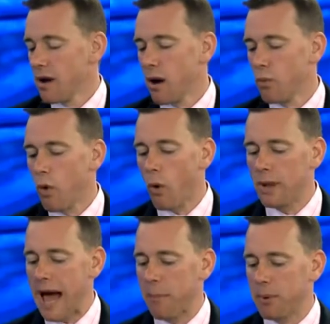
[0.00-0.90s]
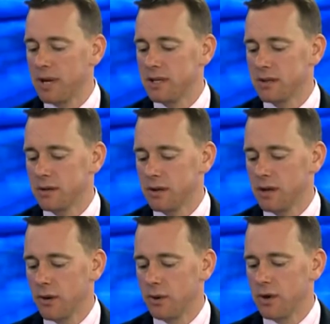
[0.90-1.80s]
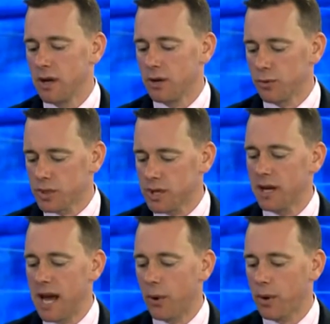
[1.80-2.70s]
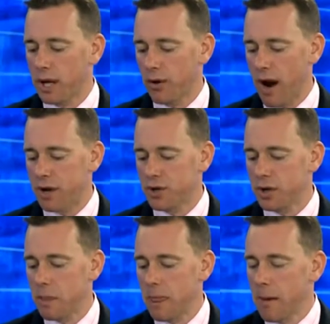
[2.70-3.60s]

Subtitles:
What will happen is you'll see an equity correction,